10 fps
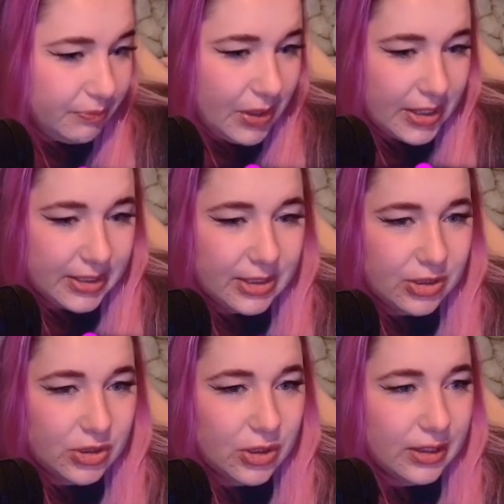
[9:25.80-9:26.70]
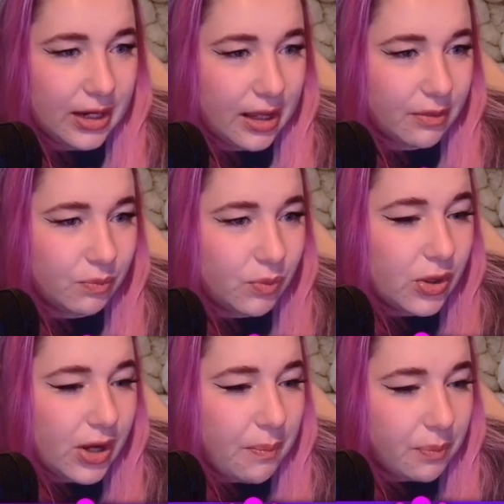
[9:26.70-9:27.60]
it's like
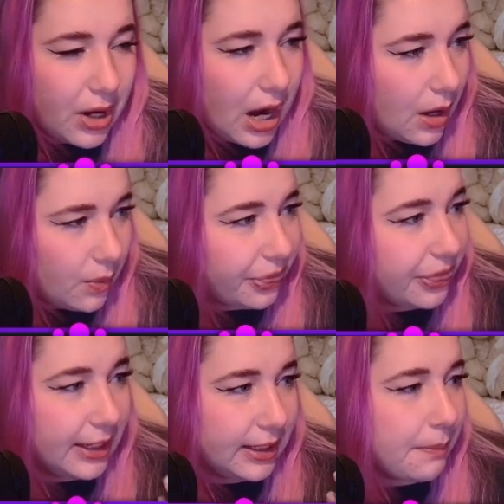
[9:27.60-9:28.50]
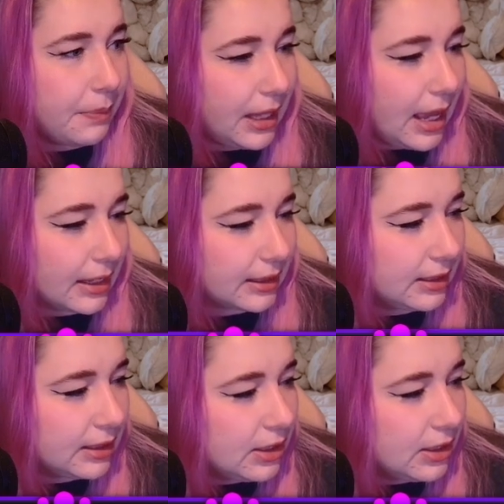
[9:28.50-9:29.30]
more a brown than a black.